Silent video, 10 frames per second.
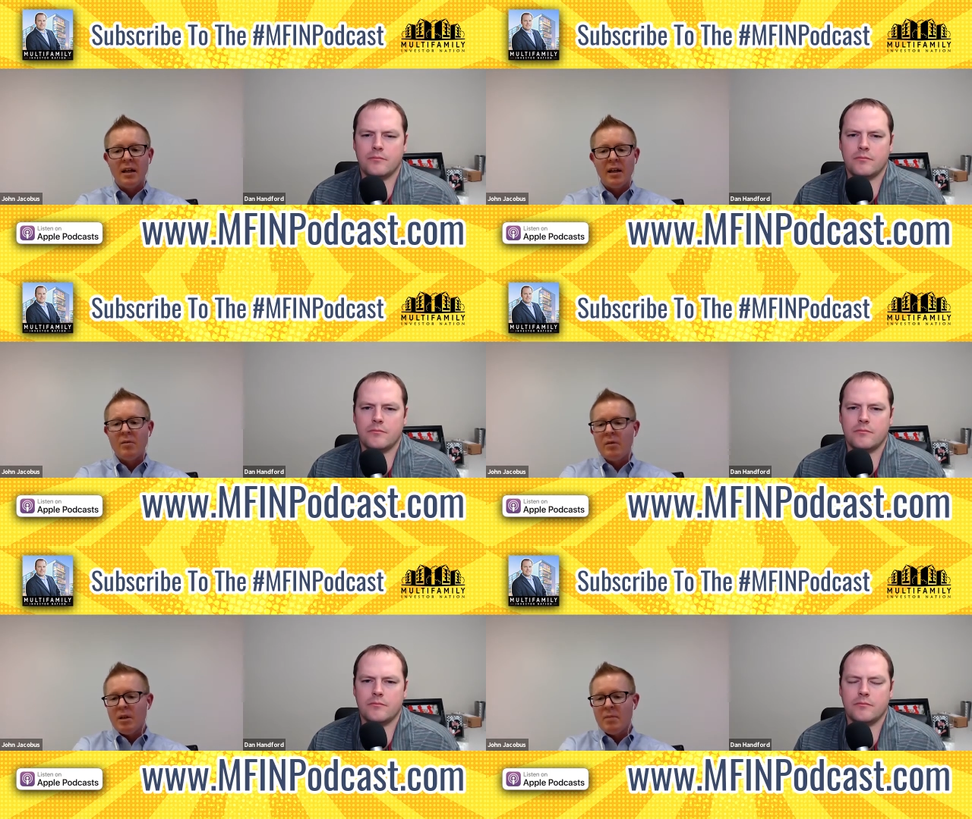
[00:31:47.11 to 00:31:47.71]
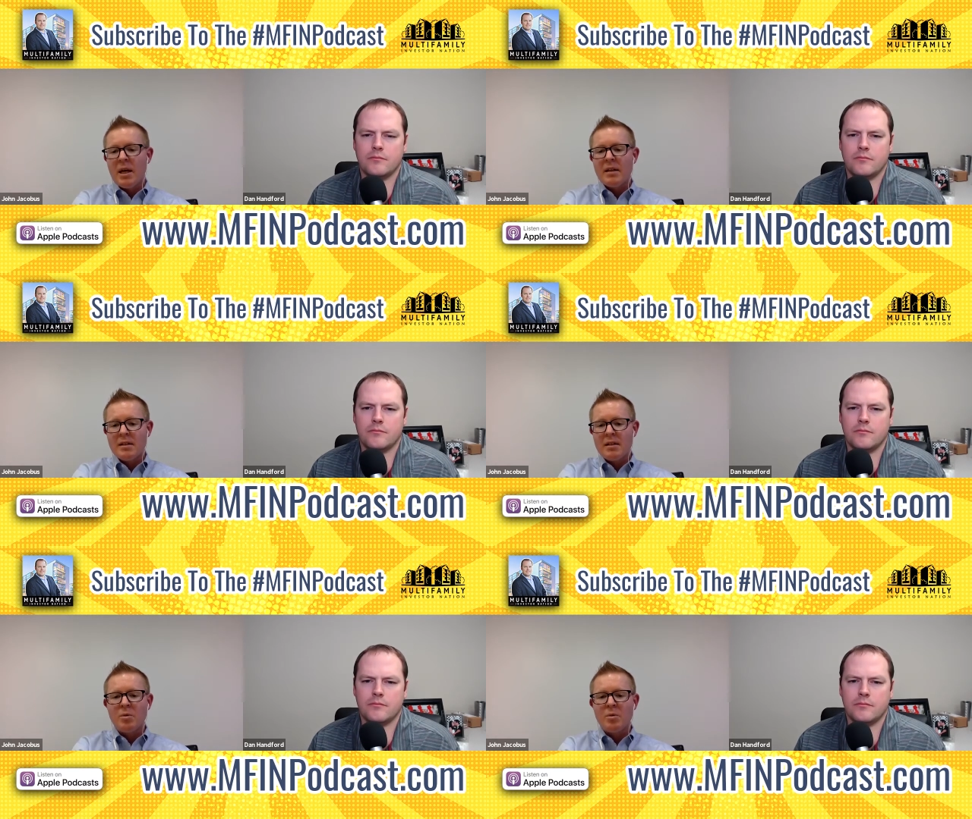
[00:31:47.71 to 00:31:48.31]
Speaker 1: and the banks
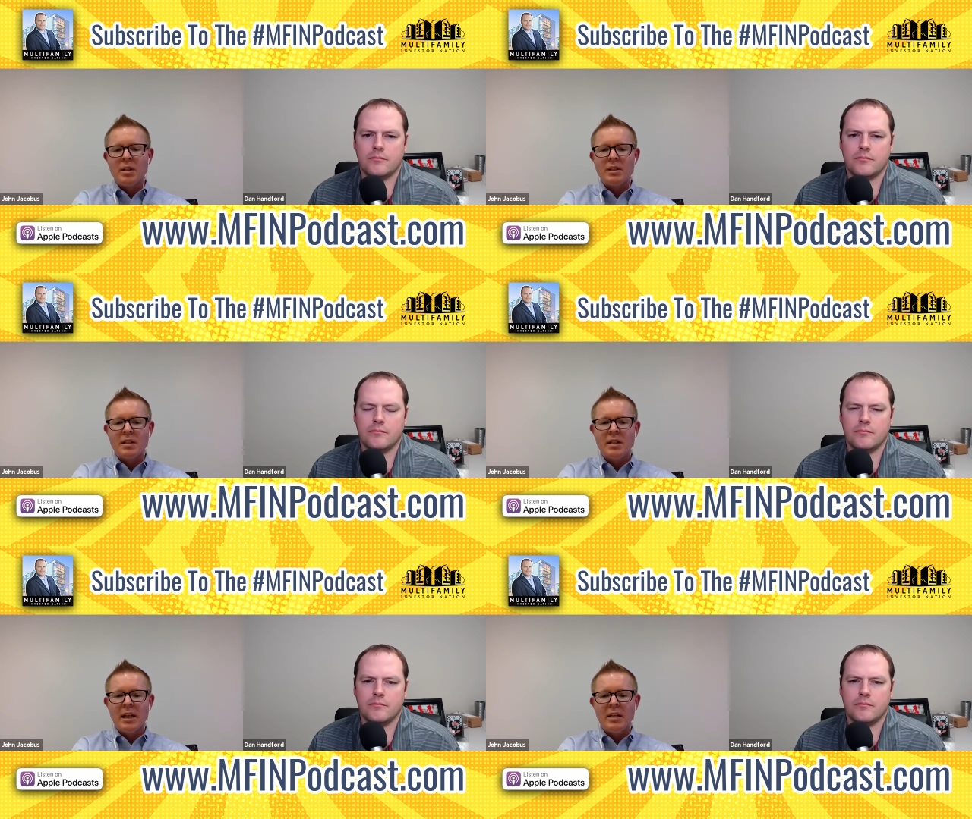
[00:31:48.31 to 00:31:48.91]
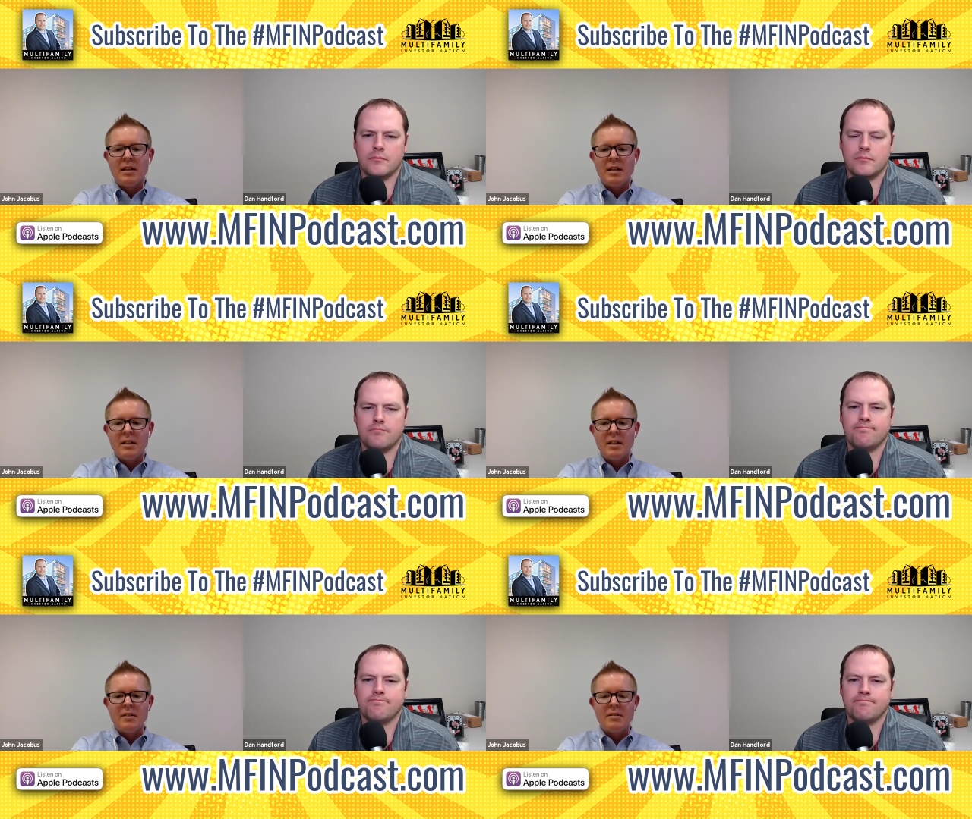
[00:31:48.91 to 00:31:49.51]
that were willing to lend on
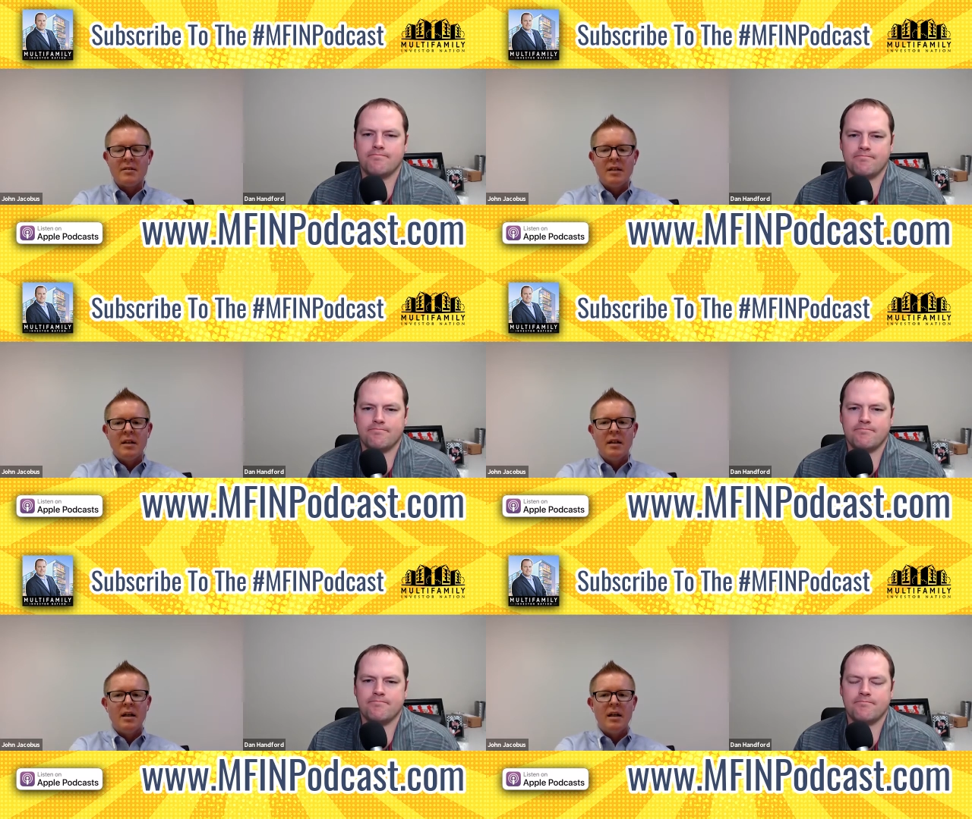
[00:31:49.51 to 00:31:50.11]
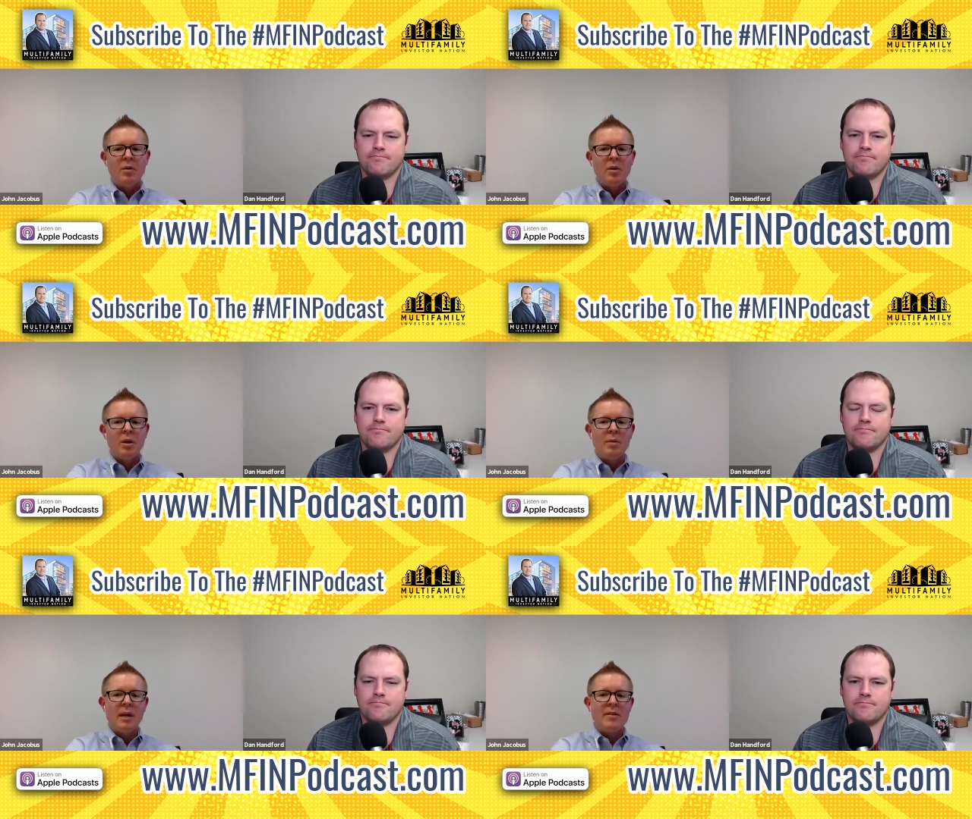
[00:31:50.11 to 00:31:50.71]
this uh, were at
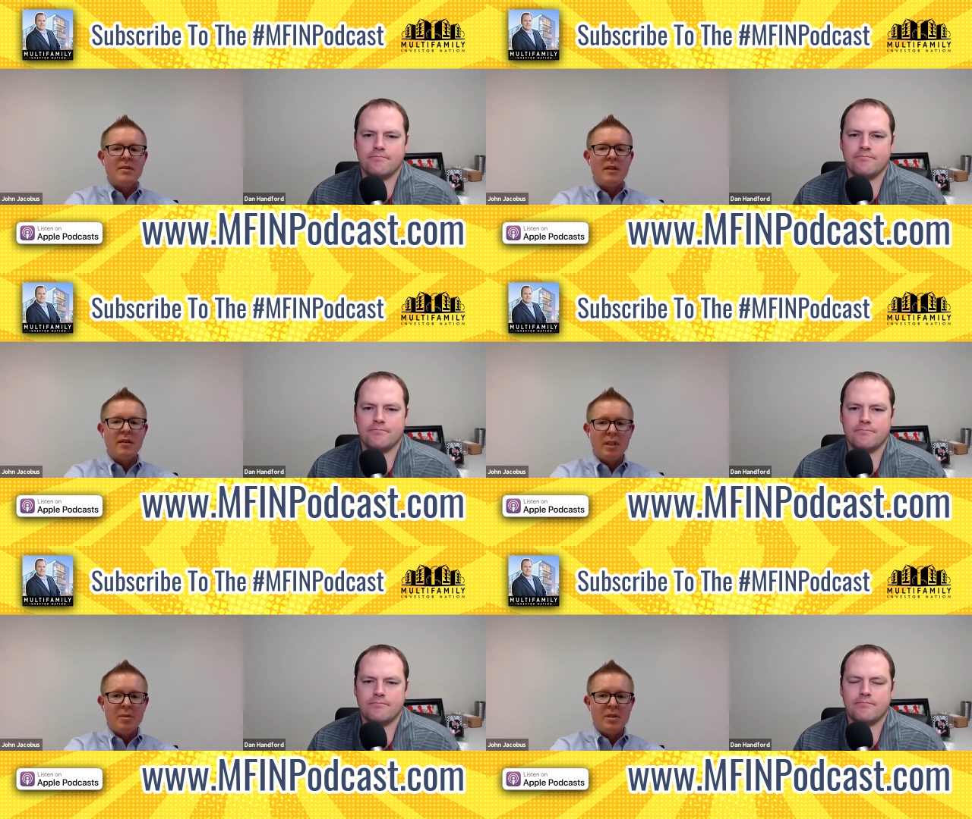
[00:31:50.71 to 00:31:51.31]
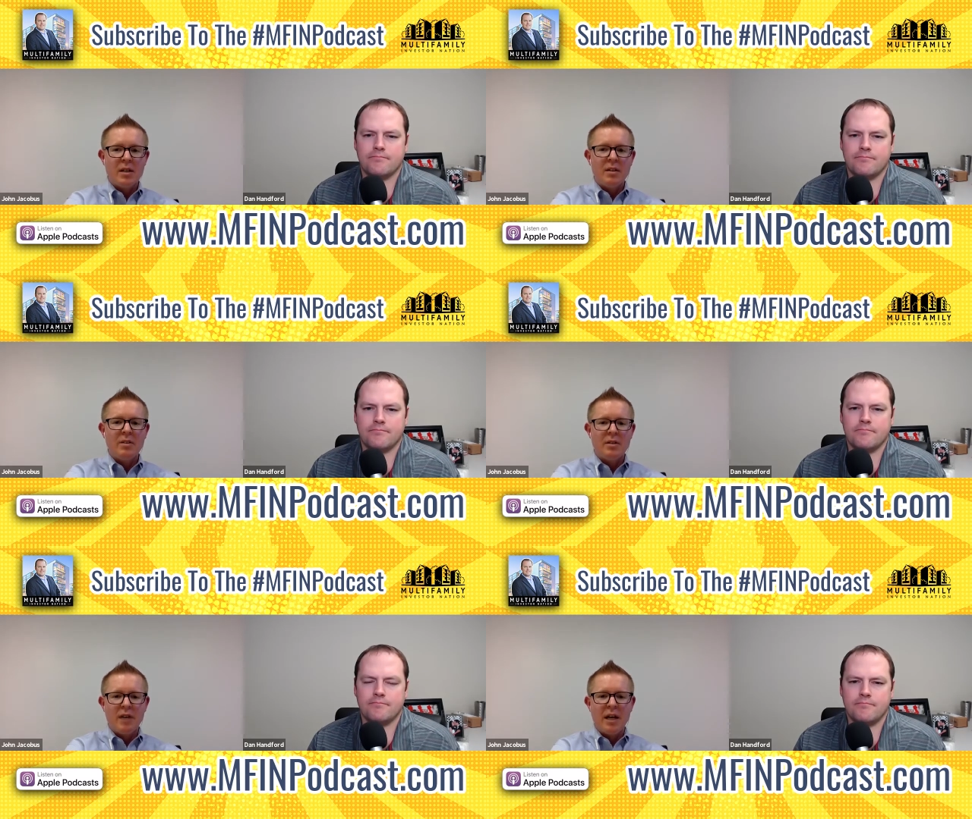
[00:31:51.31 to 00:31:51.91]
about 70%
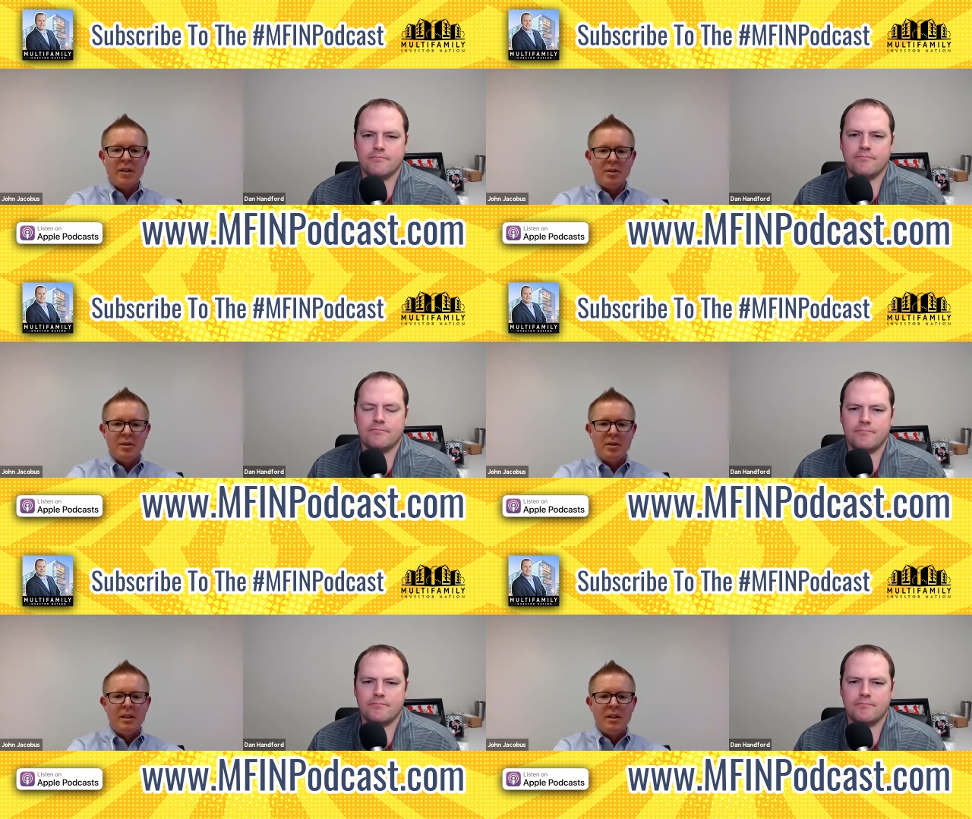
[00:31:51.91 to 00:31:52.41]
loan to value.